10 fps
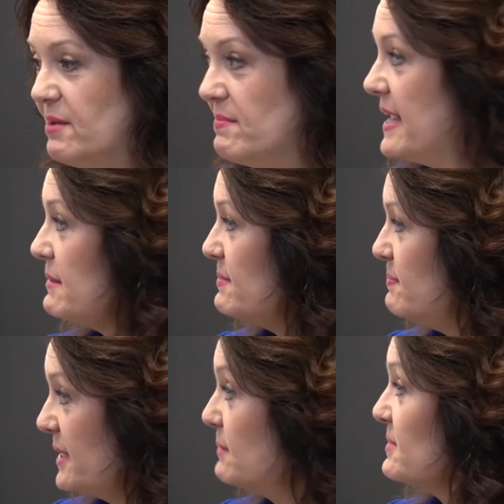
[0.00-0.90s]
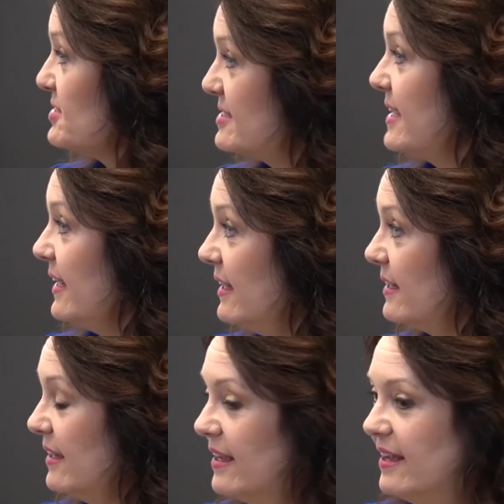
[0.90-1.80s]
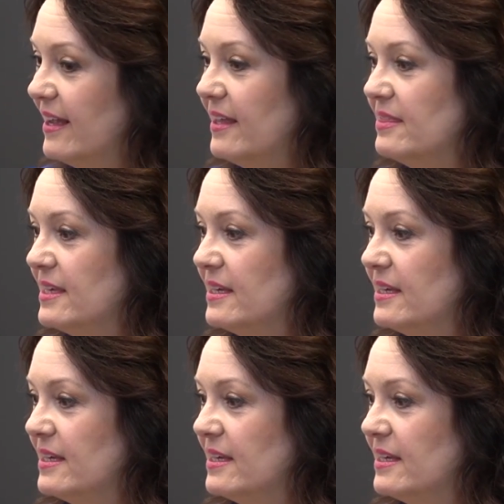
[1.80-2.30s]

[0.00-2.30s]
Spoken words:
made a big mistake and